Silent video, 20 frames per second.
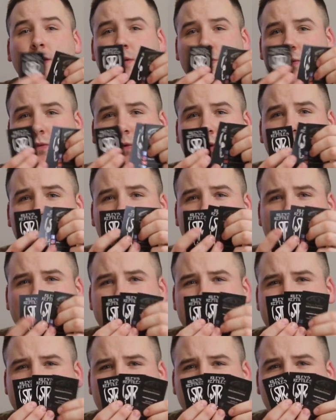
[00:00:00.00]

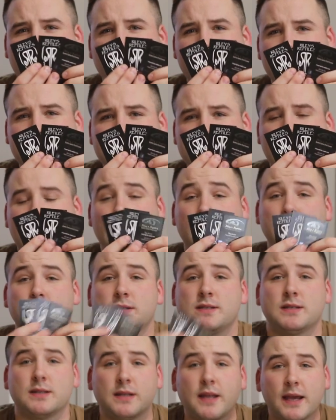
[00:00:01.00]
Riley's
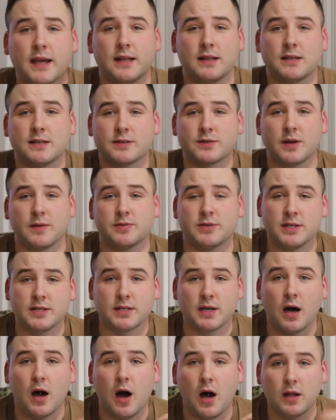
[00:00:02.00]
Reptiles. Link in the description
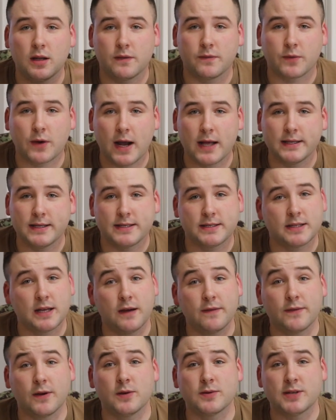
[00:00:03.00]
to all of Riley's
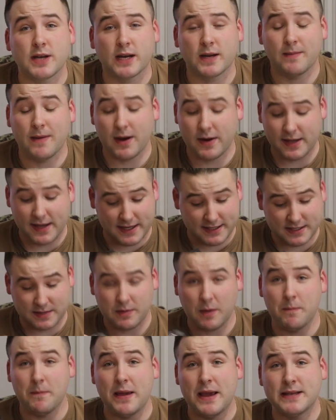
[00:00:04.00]
stuff. Go check him out. He has some
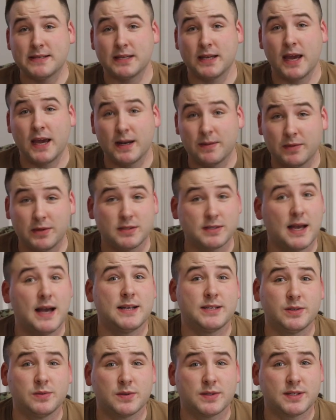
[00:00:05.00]
amazing animals,
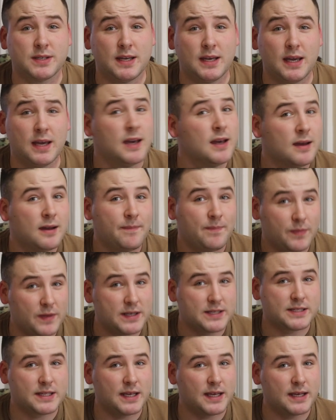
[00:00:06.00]
as you will see.
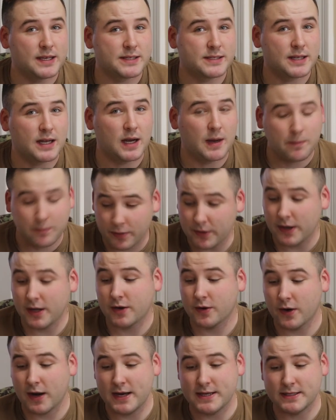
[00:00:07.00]
This thing is uh,
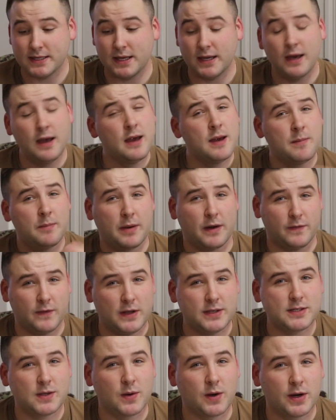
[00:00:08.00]
pretty crazy, but I've
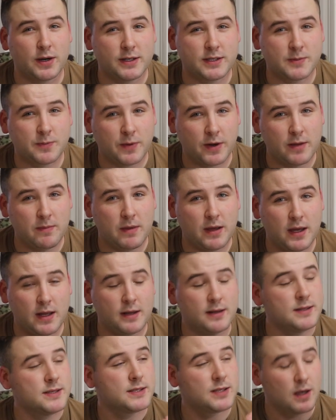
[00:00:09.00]
also heard it's pretty
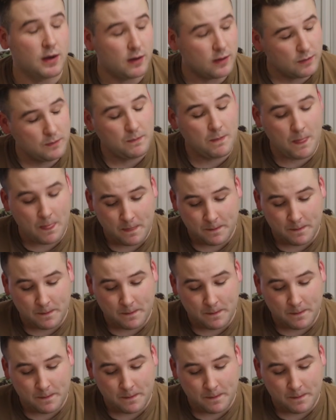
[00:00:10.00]
mean, so,